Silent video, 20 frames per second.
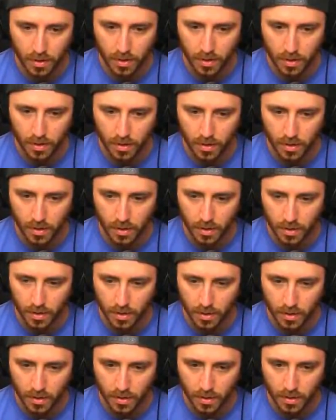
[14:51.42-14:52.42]

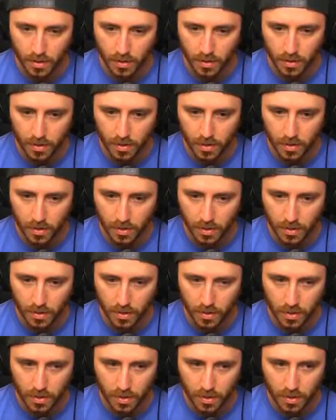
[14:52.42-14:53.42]

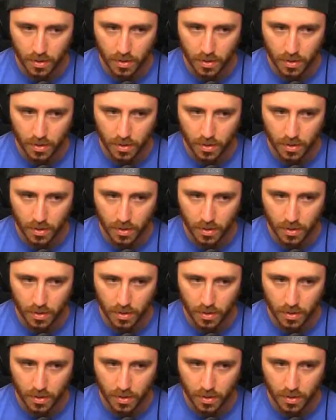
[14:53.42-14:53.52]
Nobody speaks.